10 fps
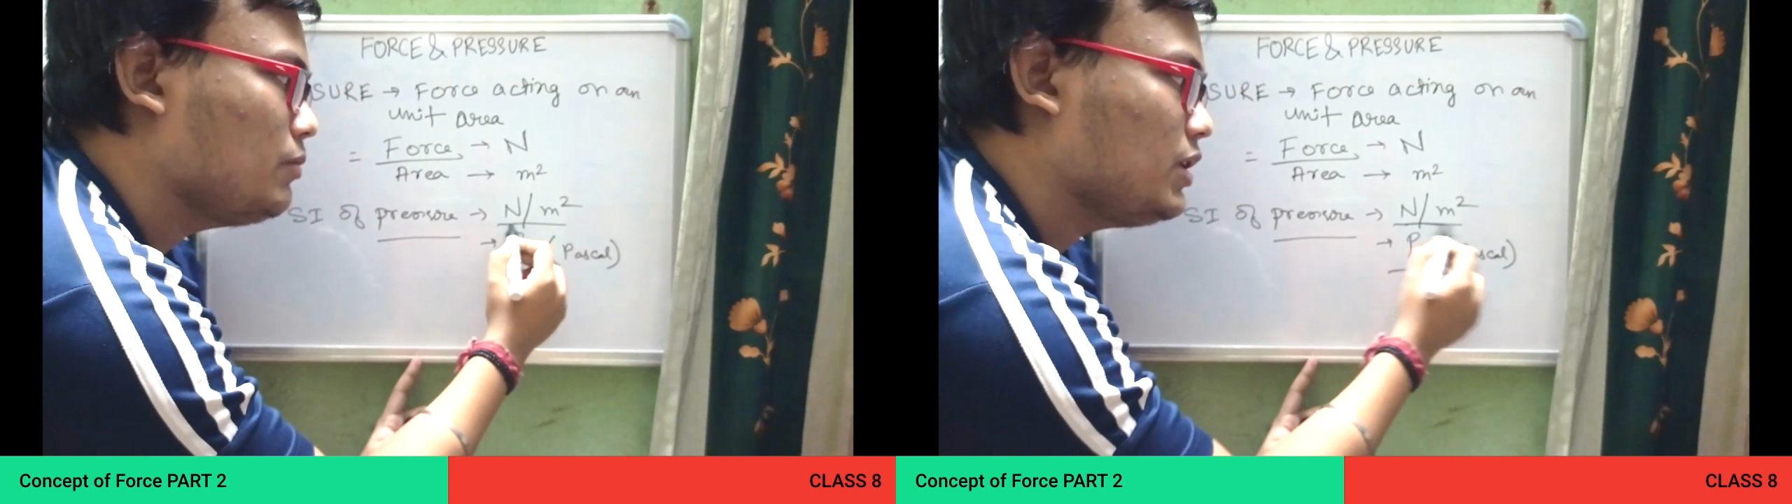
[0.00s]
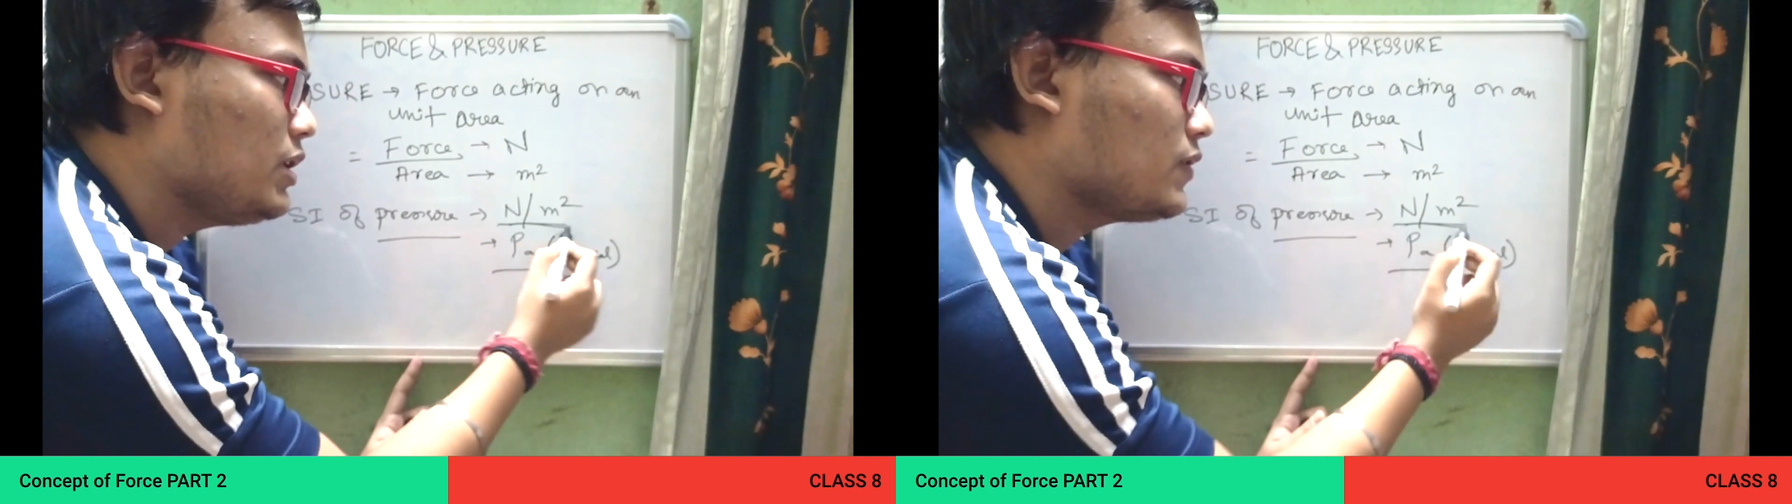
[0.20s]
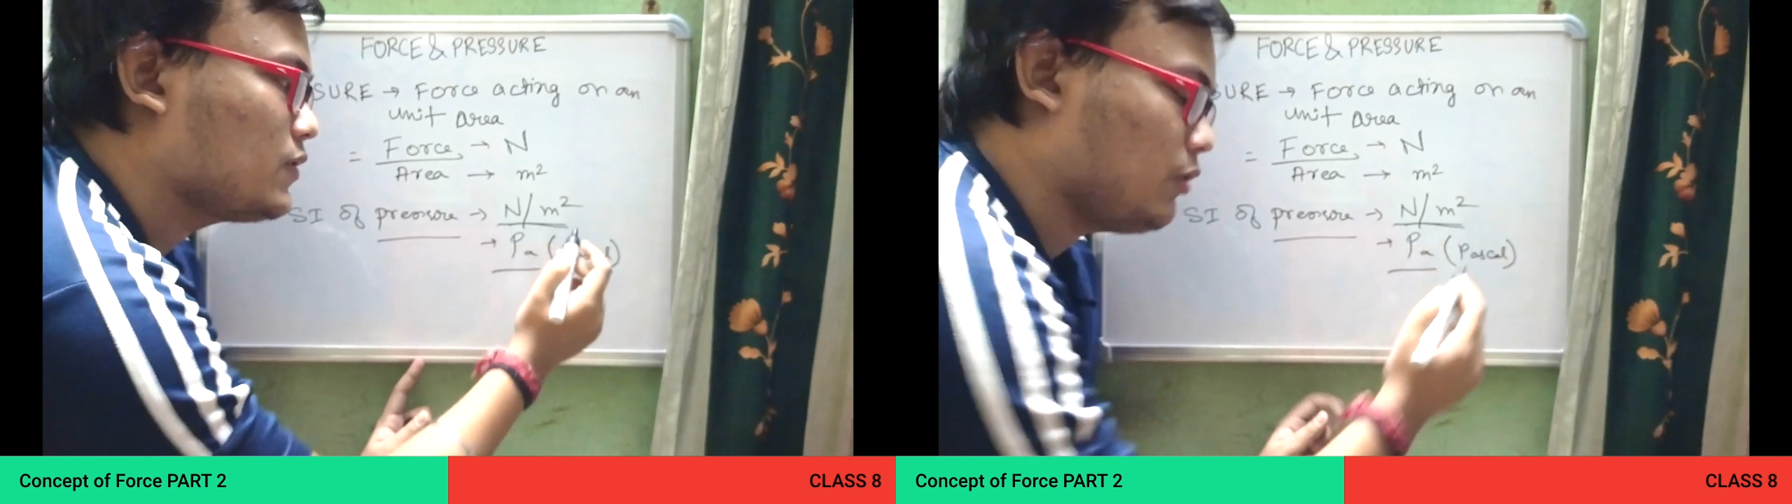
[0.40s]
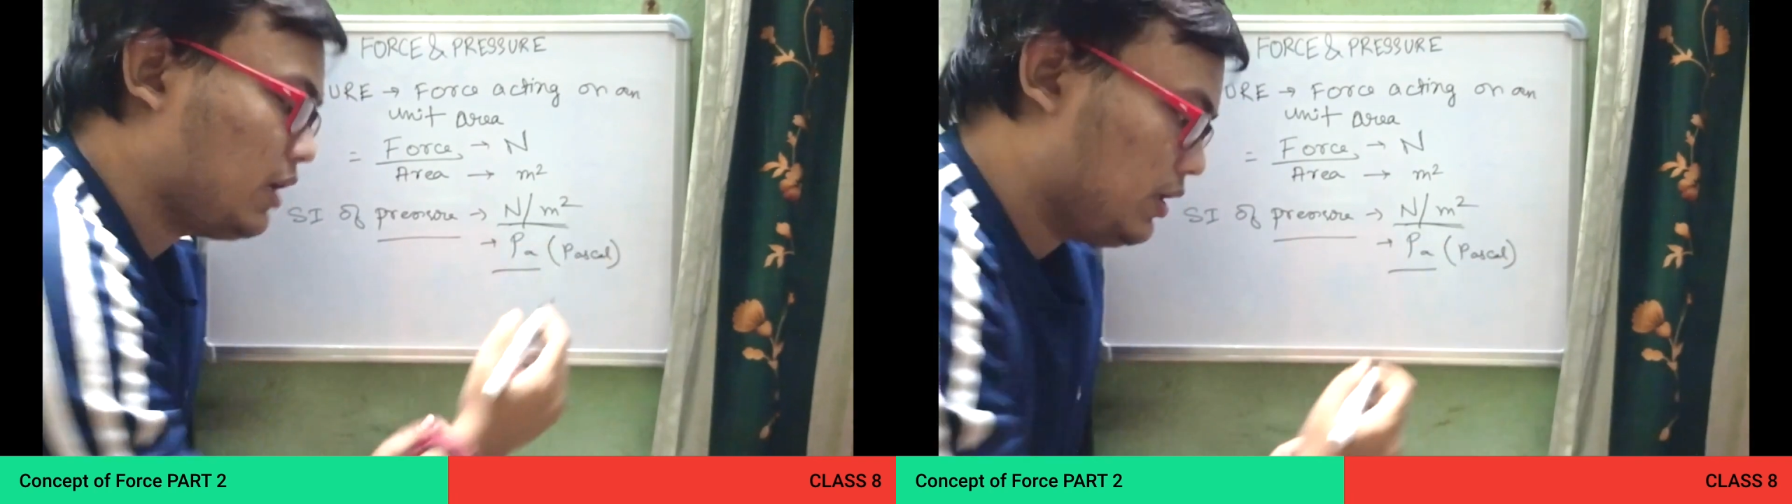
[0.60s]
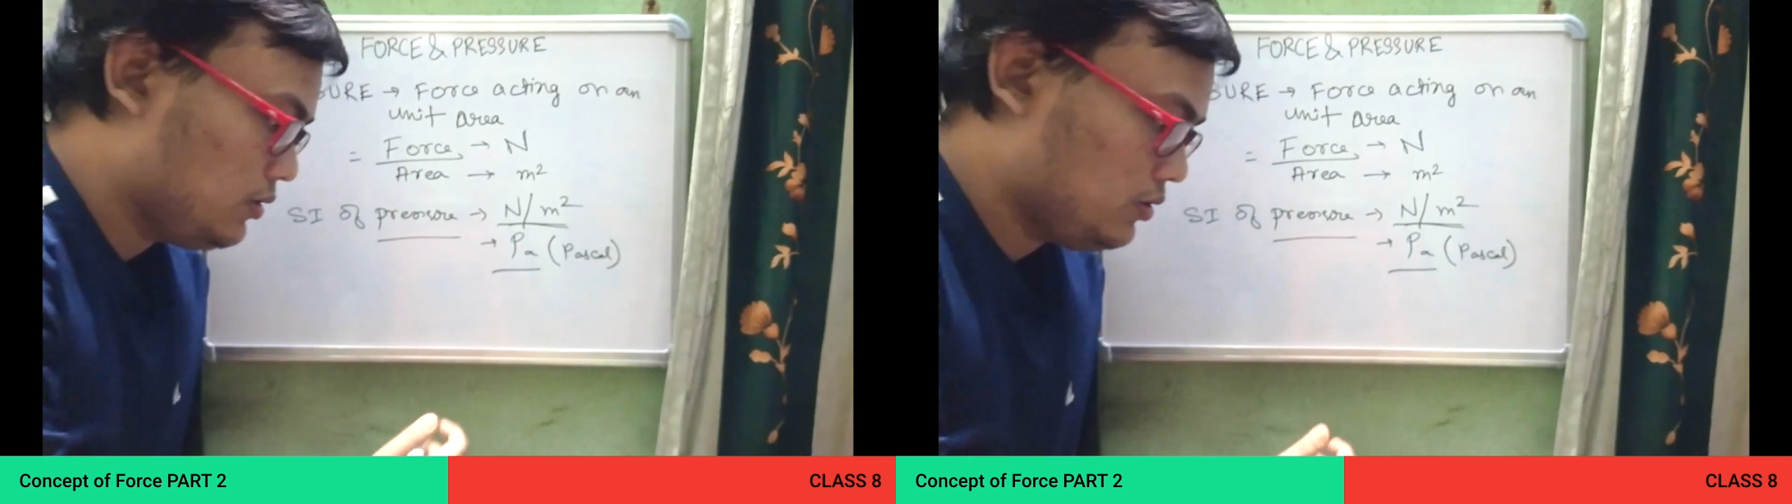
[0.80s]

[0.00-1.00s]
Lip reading: meter square.